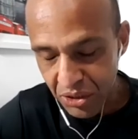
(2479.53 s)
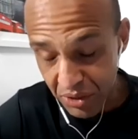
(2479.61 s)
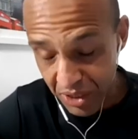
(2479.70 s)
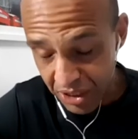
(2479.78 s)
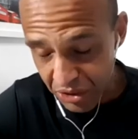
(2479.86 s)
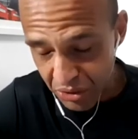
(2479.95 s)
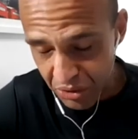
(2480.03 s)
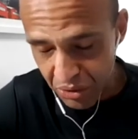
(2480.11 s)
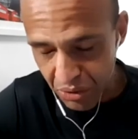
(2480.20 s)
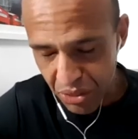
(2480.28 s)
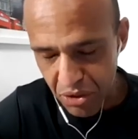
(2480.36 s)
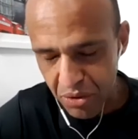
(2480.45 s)
can do
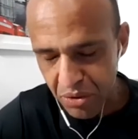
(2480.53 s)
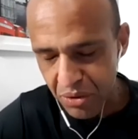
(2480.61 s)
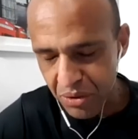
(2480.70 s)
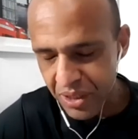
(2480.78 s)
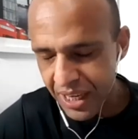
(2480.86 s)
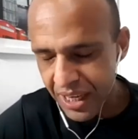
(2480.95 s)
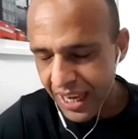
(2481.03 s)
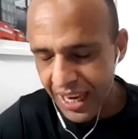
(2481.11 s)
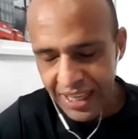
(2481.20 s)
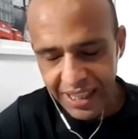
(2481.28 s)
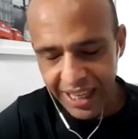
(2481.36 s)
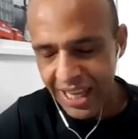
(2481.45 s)
through
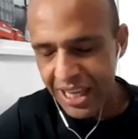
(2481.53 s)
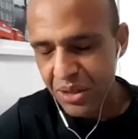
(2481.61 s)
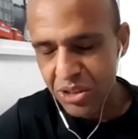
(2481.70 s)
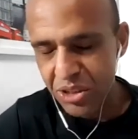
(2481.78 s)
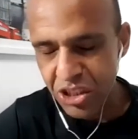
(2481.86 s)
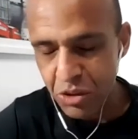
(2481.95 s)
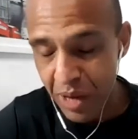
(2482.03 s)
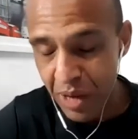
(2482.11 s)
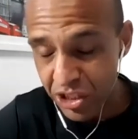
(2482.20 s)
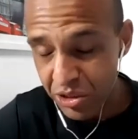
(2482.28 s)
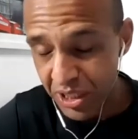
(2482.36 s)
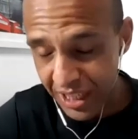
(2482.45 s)
any language,
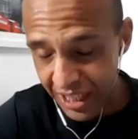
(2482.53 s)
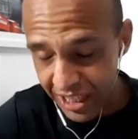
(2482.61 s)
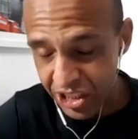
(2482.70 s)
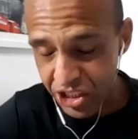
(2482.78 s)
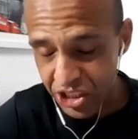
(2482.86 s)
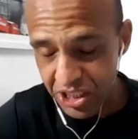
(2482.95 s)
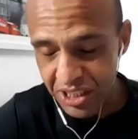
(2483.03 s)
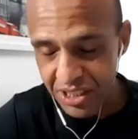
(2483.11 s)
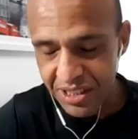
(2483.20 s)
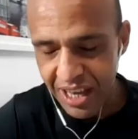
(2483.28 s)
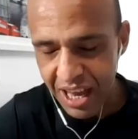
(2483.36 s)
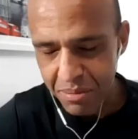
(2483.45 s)
especially English in this
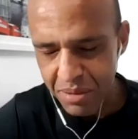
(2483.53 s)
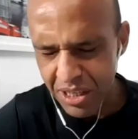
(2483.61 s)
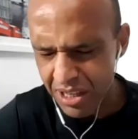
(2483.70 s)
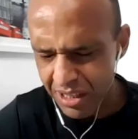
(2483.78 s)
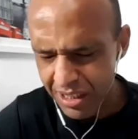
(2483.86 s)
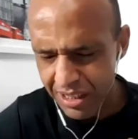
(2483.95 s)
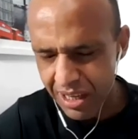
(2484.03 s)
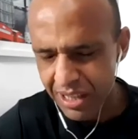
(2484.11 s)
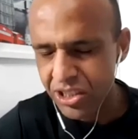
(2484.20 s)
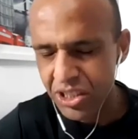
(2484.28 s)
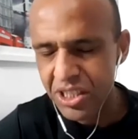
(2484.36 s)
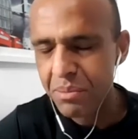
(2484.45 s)
time, but not
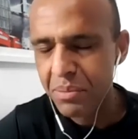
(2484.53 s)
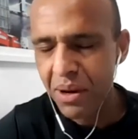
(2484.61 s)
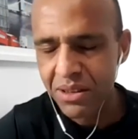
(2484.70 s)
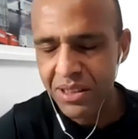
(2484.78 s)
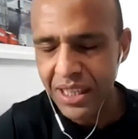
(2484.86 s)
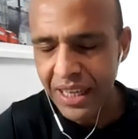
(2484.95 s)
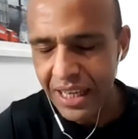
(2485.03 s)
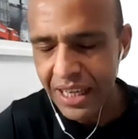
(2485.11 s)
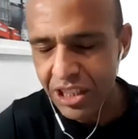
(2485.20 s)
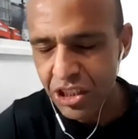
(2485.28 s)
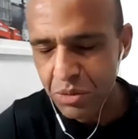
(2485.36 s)
just about the English,